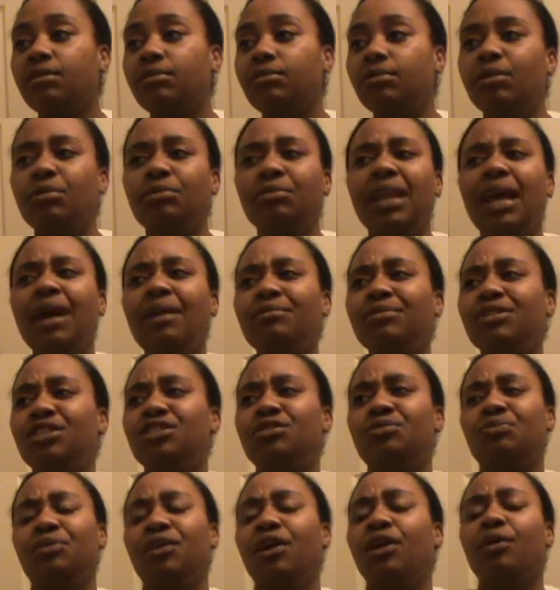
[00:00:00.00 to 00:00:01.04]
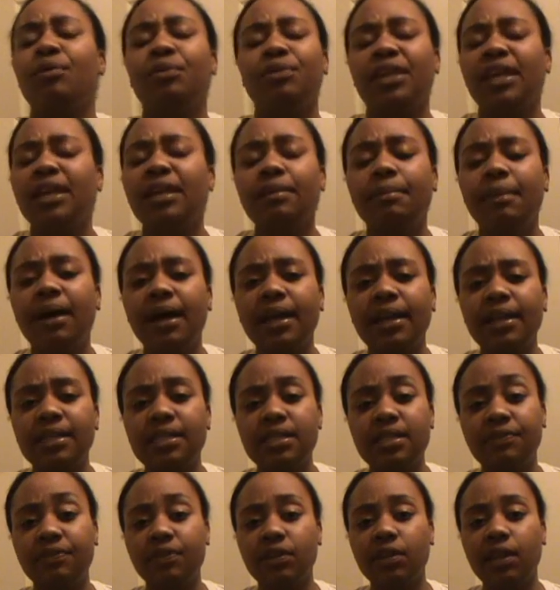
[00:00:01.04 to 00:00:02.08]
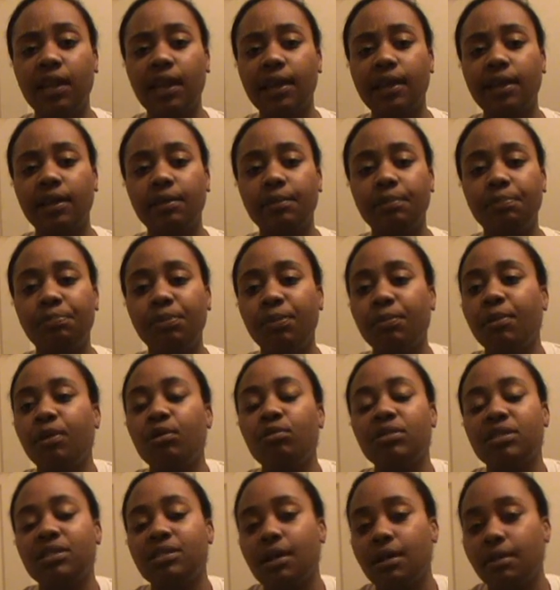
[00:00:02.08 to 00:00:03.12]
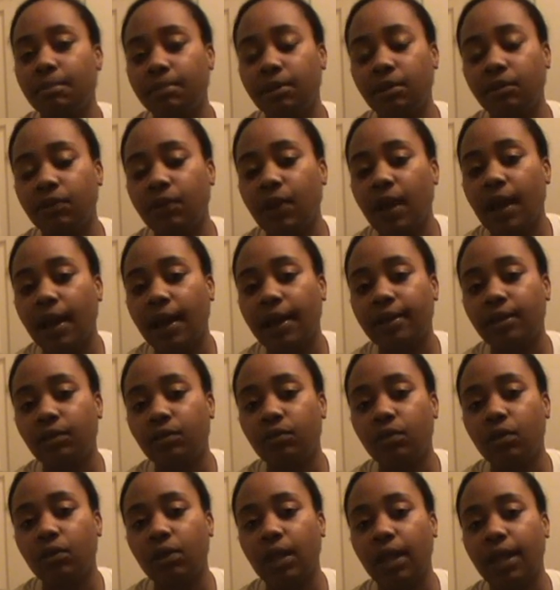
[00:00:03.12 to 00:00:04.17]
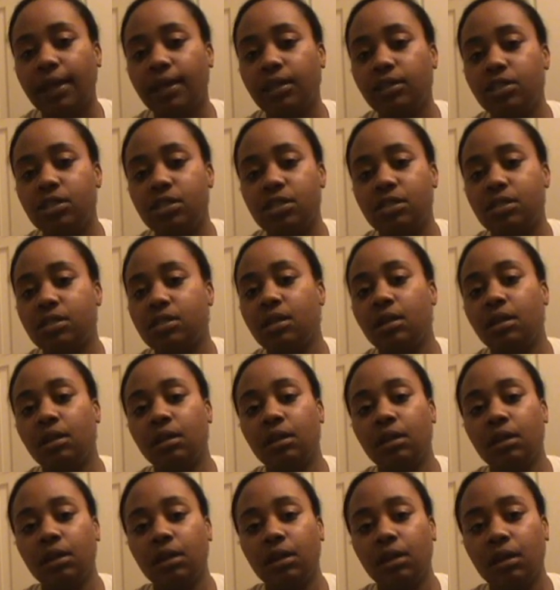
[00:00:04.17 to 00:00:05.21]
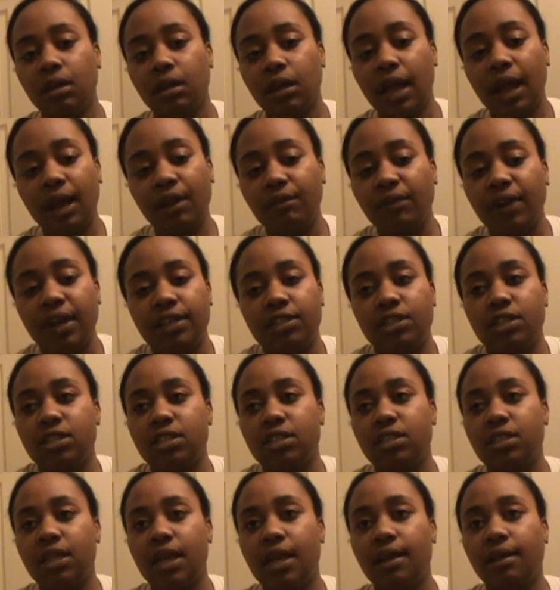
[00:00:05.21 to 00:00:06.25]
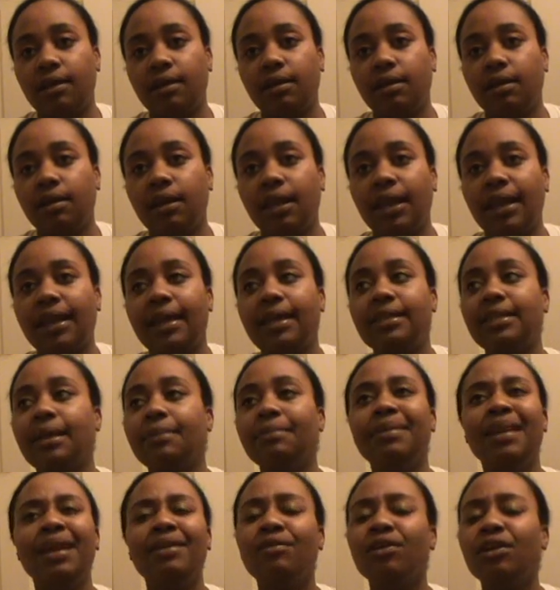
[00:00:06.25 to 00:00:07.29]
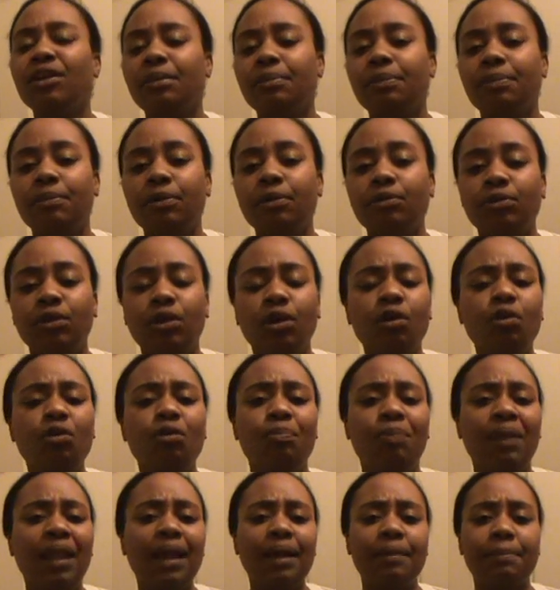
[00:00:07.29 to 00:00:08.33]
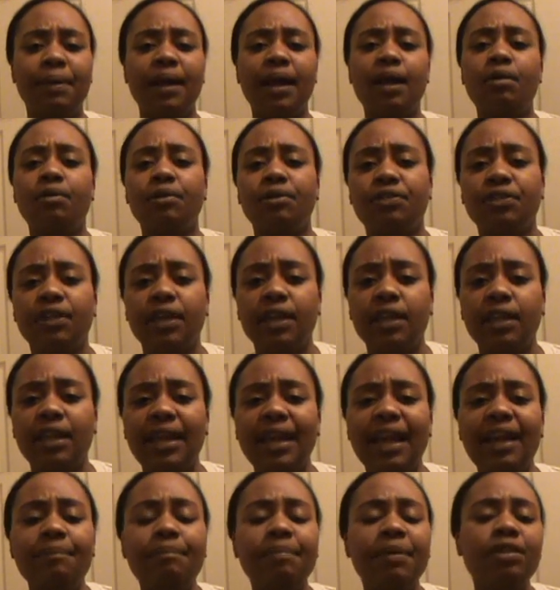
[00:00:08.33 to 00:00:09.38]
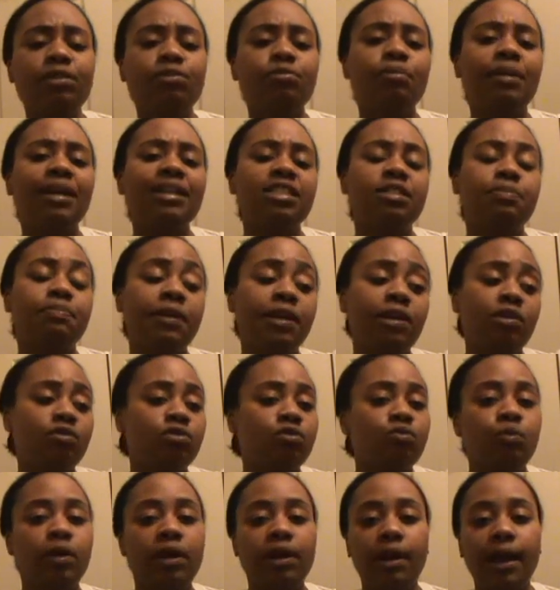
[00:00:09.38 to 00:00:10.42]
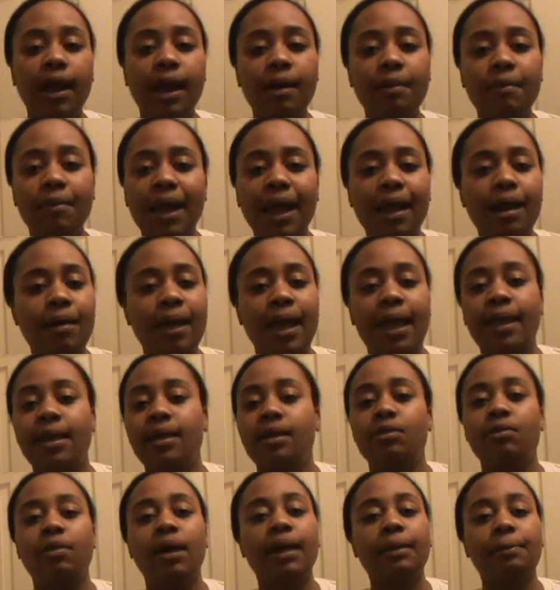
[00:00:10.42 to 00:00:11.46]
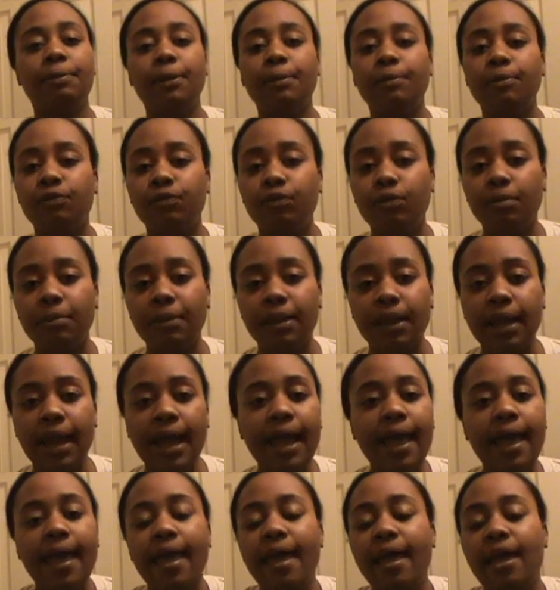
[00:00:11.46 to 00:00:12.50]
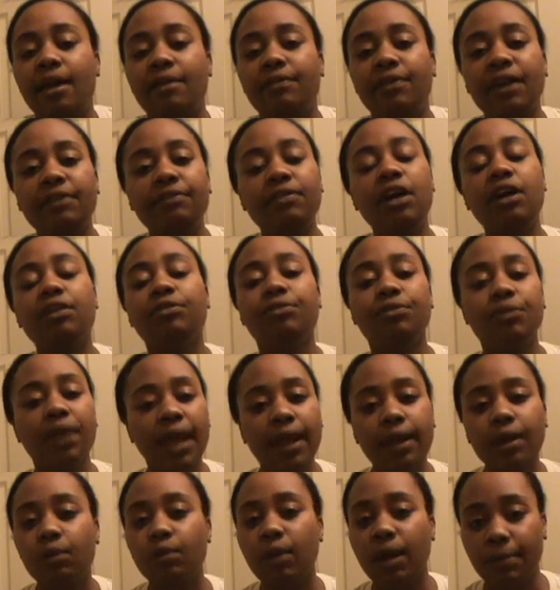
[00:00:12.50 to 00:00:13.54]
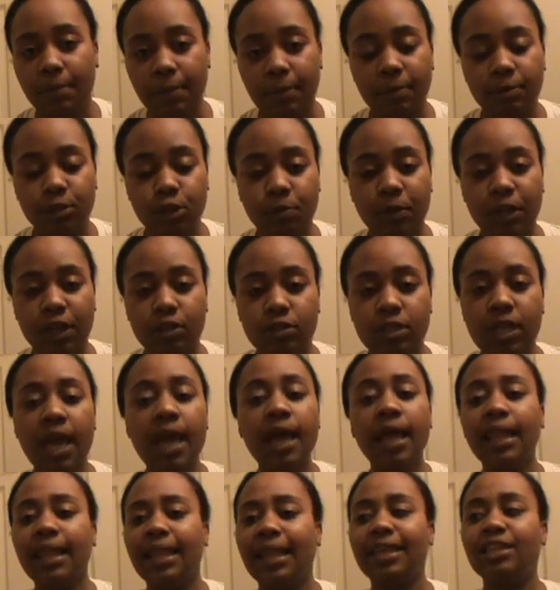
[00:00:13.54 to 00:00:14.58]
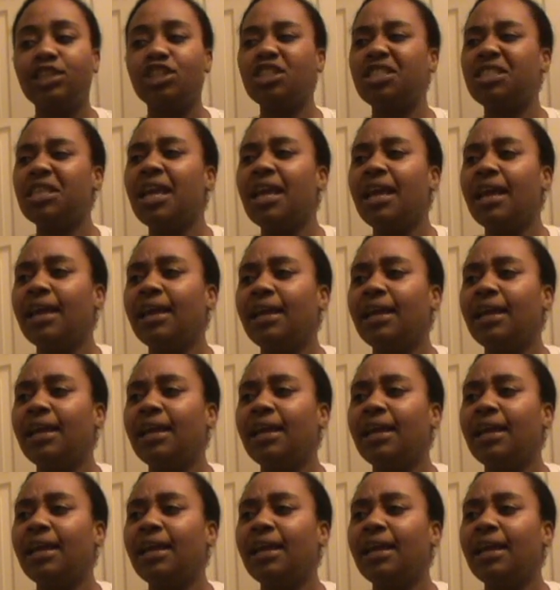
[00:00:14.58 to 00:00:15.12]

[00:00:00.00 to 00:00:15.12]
well, not just with her, with anybody, is if they're like promoting something they're not, you know, like just outright just. Like, because I'm never going to promote the old black power thing. Like, I've been through my spells where I hated white people for a minute. I have. I've gone through hating white people's spells. Like, just